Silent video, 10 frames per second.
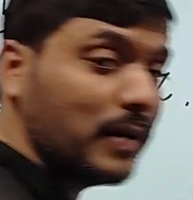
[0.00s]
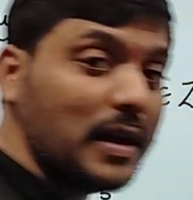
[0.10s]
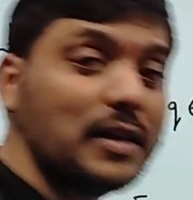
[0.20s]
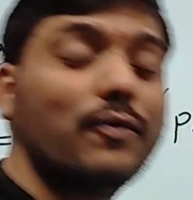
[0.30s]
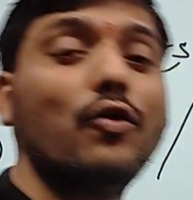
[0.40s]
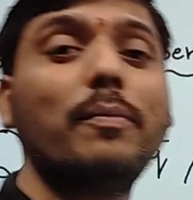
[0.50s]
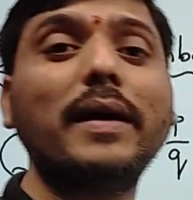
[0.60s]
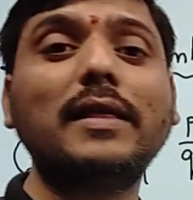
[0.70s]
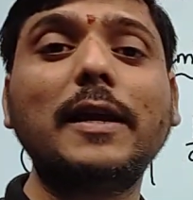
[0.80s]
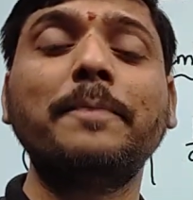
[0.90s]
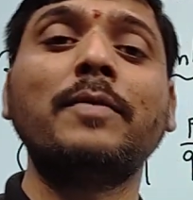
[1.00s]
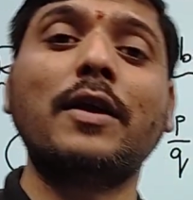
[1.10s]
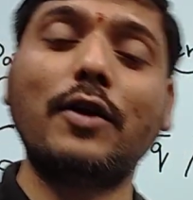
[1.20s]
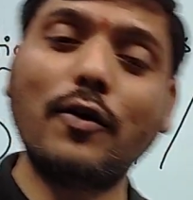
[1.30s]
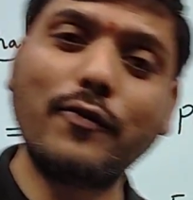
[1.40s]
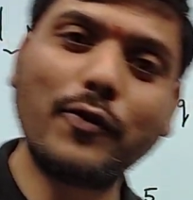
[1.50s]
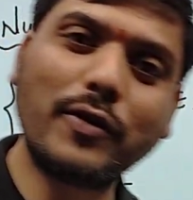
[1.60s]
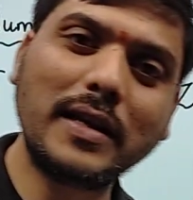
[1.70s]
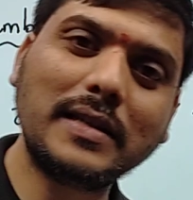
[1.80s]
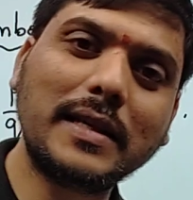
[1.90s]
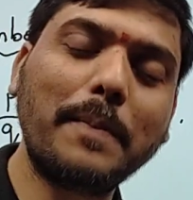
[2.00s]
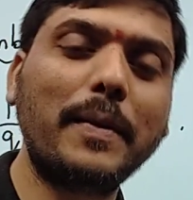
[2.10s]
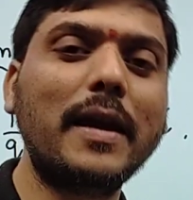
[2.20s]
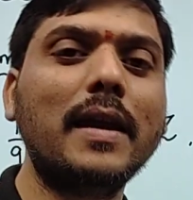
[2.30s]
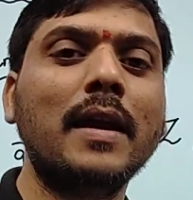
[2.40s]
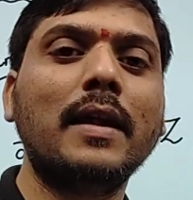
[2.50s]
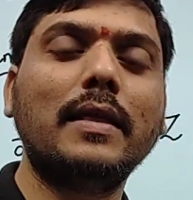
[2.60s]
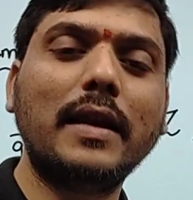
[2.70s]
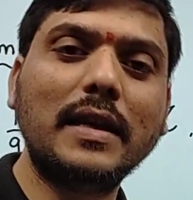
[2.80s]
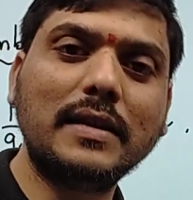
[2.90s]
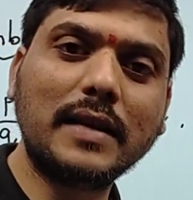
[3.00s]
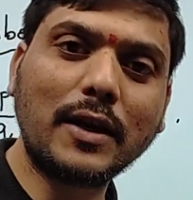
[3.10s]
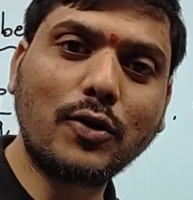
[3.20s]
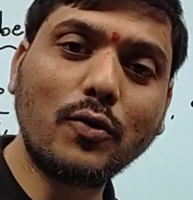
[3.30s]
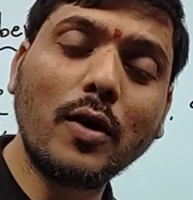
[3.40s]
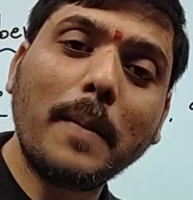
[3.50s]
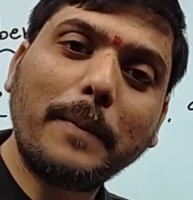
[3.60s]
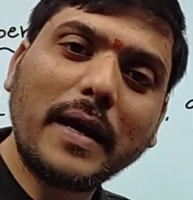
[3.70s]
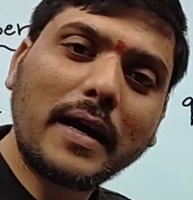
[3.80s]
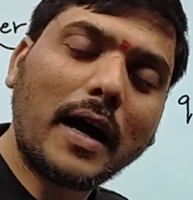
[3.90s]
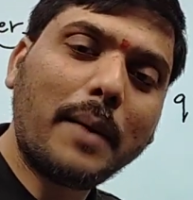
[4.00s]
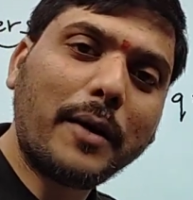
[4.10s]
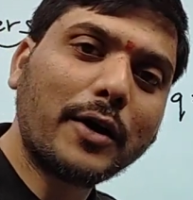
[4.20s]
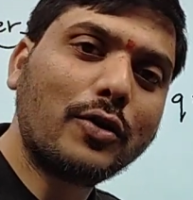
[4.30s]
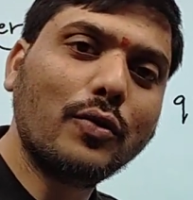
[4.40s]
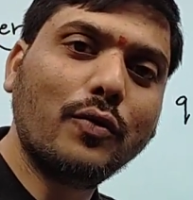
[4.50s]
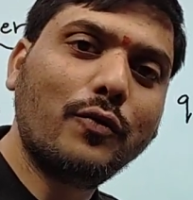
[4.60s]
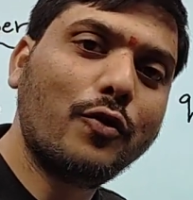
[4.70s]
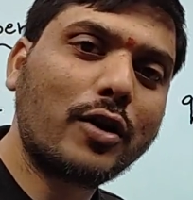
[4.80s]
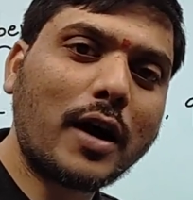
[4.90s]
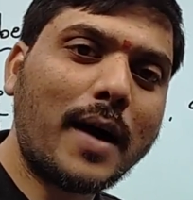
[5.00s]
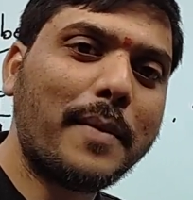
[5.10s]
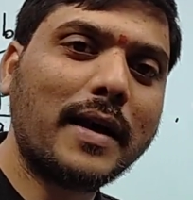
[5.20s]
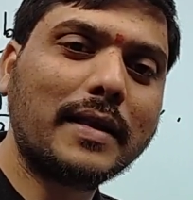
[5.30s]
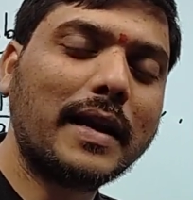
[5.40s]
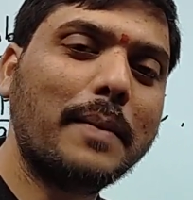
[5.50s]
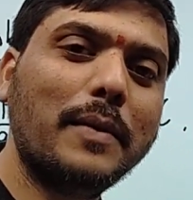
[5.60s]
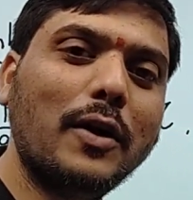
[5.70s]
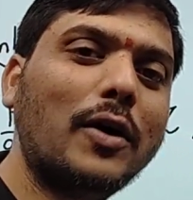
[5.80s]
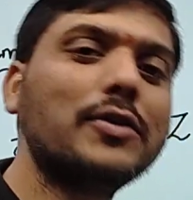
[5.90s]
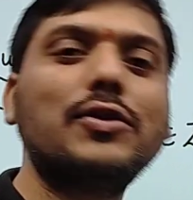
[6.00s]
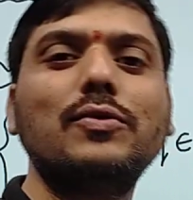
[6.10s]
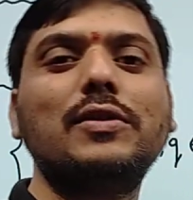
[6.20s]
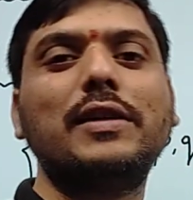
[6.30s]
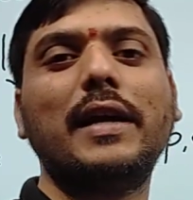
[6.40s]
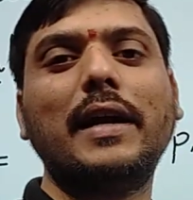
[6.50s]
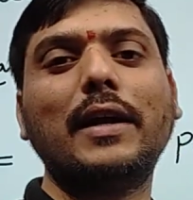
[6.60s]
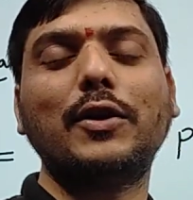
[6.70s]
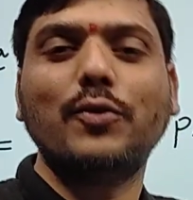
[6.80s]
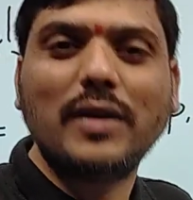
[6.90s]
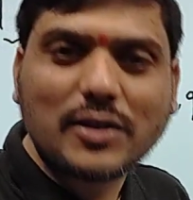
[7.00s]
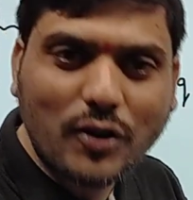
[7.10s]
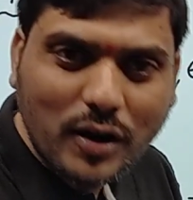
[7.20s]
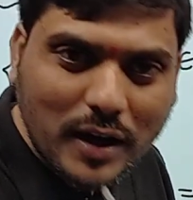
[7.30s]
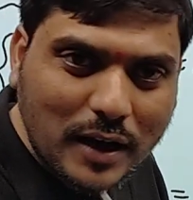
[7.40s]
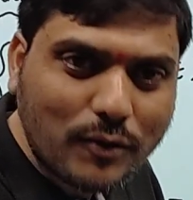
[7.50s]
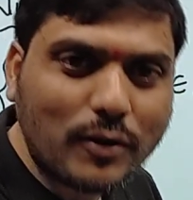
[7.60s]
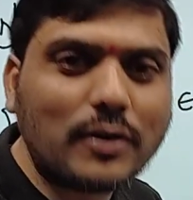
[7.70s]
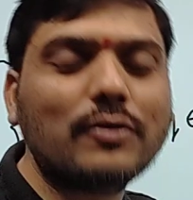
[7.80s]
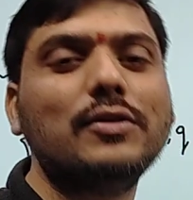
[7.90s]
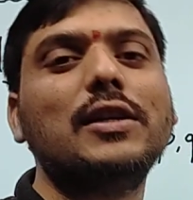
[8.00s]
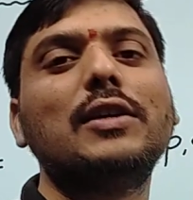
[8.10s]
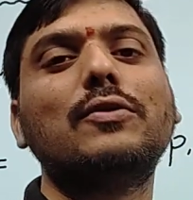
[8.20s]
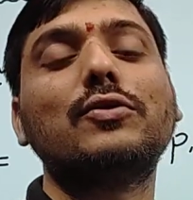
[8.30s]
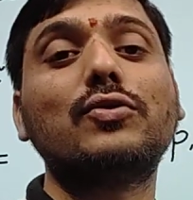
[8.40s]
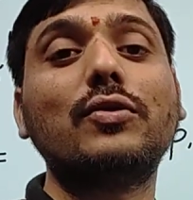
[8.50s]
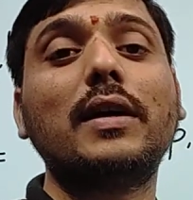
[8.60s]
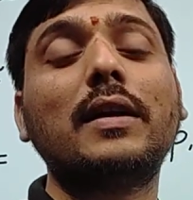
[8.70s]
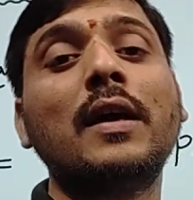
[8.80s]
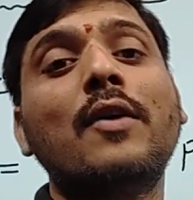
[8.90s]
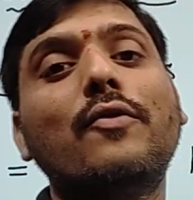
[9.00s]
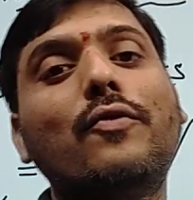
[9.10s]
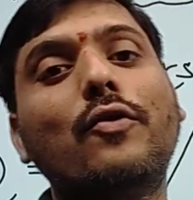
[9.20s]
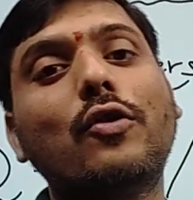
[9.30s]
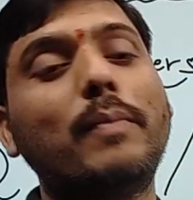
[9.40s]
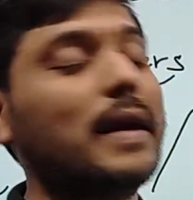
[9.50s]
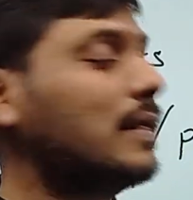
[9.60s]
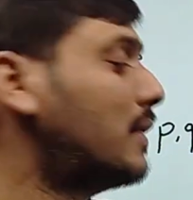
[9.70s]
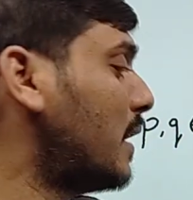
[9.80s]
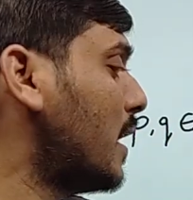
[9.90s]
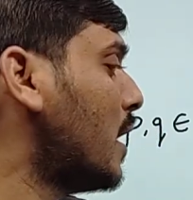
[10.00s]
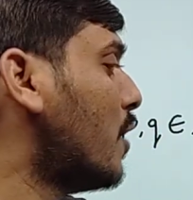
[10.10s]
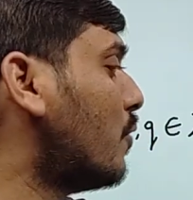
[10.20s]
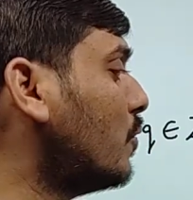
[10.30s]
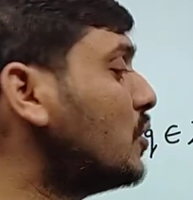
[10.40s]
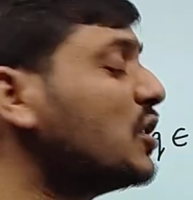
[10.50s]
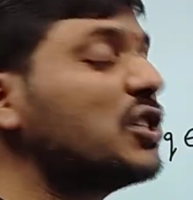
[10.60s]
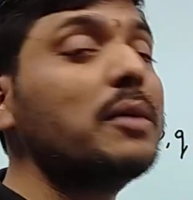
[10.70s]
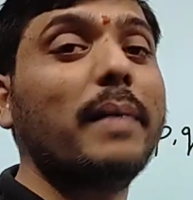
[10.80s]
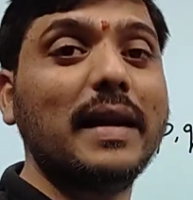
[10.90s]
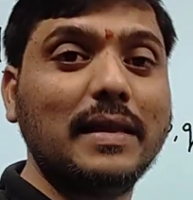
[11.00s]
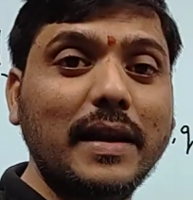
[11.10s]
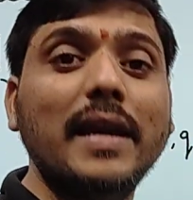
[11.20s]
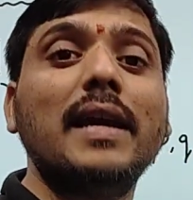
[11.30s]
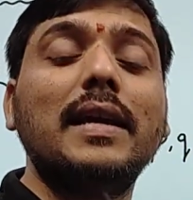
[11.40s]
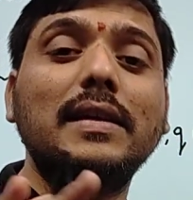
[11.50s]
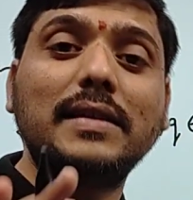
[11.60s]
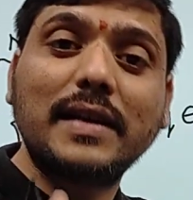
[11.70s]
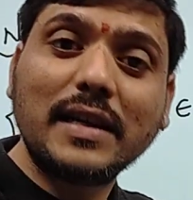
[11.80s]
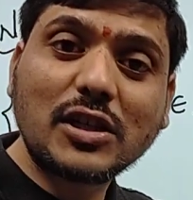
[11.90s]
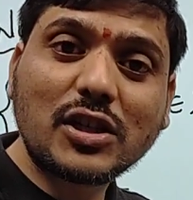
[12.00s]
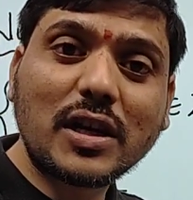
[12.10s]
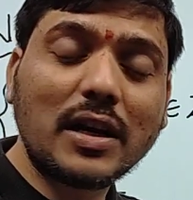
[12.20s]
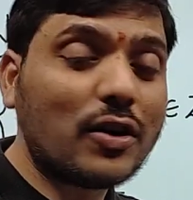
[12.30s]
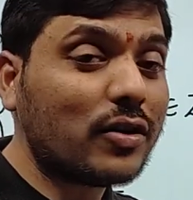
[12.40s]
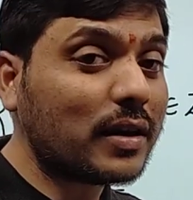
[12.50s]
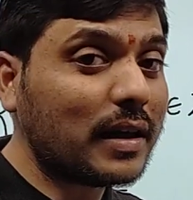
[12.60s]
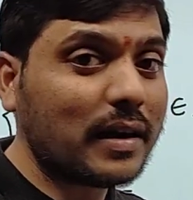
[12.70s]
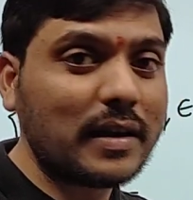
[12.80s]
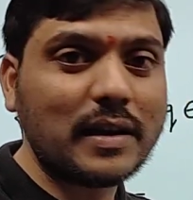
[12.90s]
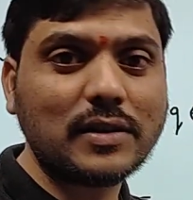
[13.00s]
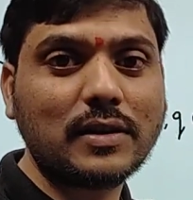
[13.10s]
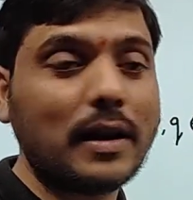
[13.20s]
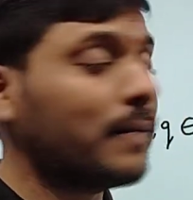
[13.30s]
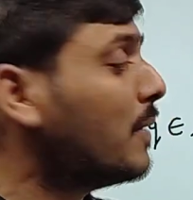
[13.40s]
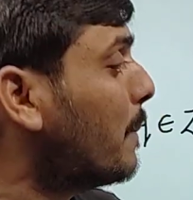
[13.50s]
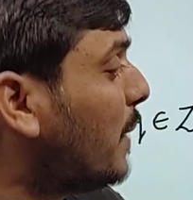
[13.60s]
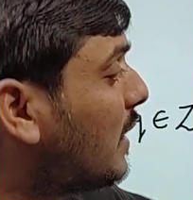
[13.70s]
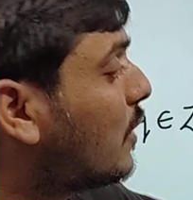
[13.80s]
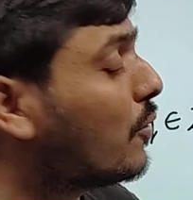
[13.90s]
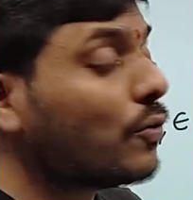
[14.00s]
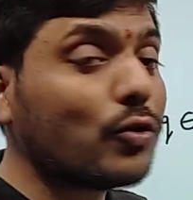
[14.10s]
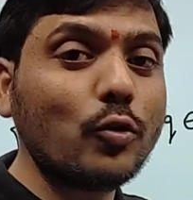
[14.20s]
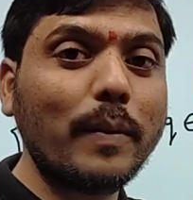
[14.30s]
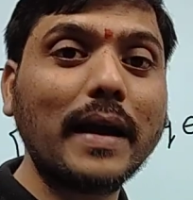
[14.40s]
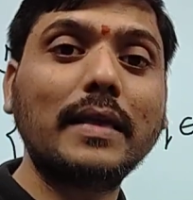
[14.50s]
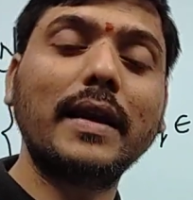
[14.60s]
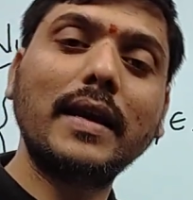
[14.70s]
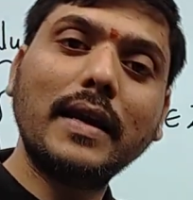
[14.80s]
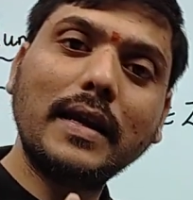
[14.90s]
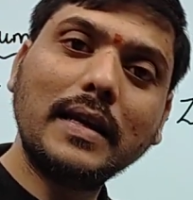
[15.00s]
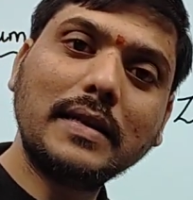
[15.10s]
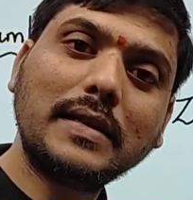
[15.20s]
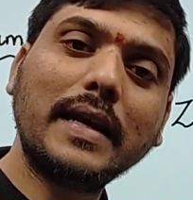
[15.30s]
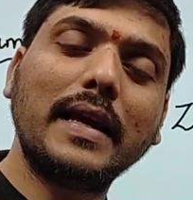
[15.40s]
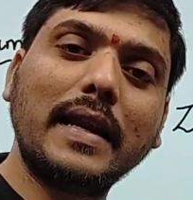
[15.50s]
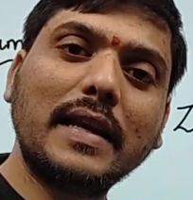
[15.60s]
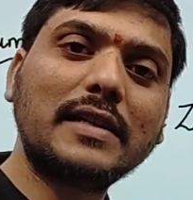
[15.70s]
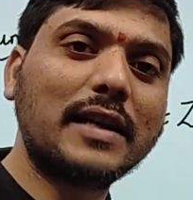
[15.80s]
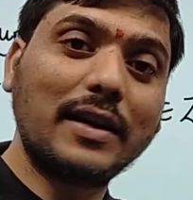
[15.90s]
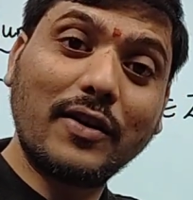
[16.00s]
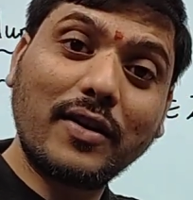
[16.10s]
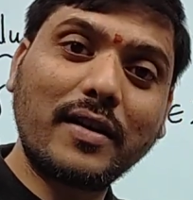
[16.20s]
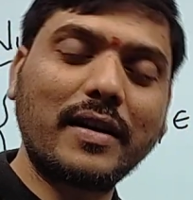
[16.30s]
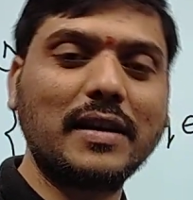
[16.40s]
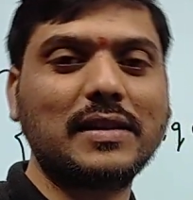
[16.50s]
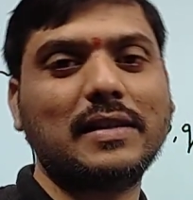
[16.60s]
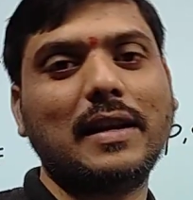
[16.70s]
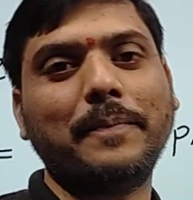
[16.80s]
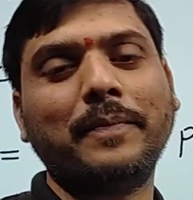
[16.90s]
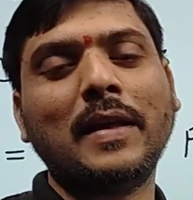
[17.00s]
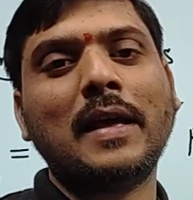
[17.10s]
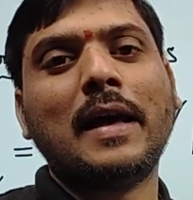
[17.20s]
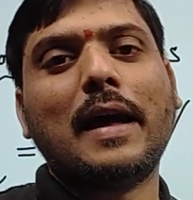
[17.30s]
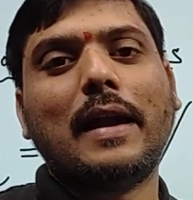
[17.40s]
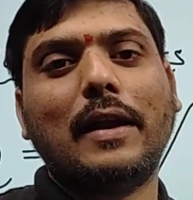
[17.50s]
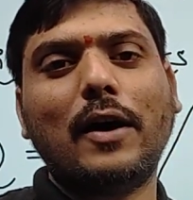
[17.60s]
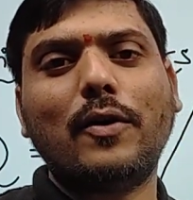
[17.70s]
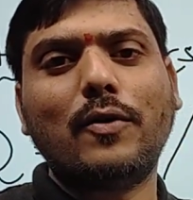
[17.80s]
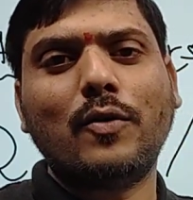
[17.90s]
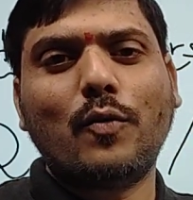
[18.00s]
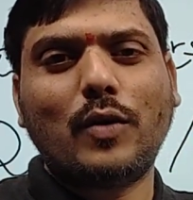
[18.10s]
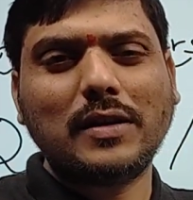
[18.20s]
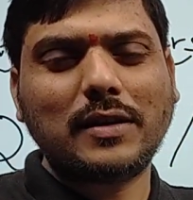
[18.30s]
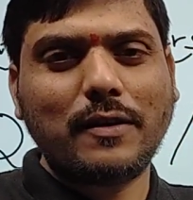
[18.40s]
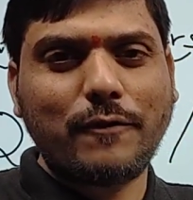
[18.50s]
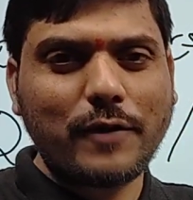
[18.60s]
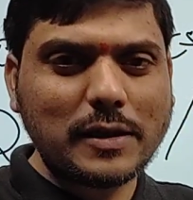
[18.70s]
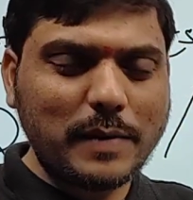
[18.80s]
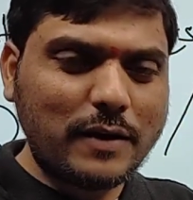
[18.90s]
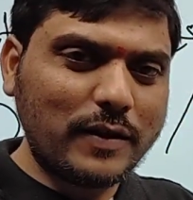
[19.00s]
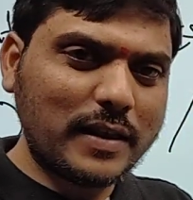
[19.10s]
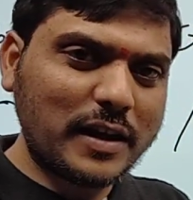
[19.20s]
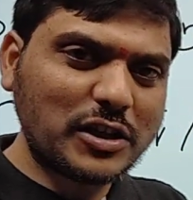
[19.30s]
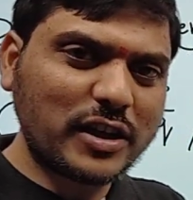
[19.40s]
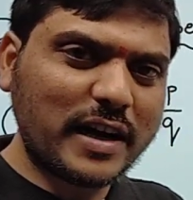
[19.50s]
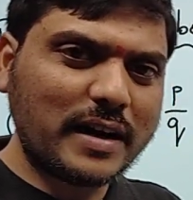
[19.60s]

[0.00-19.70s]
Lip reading: is 4 by 3. Now 4 is a p, 3 is a q, p comma q, 4 comma 3 belongs to z. Q is not equal to 0, so that 4 by 3. Root 16 by 3 is rational, not irrational. But root 2 by 3 is irrational, not rational. Now, what is the difference between the rational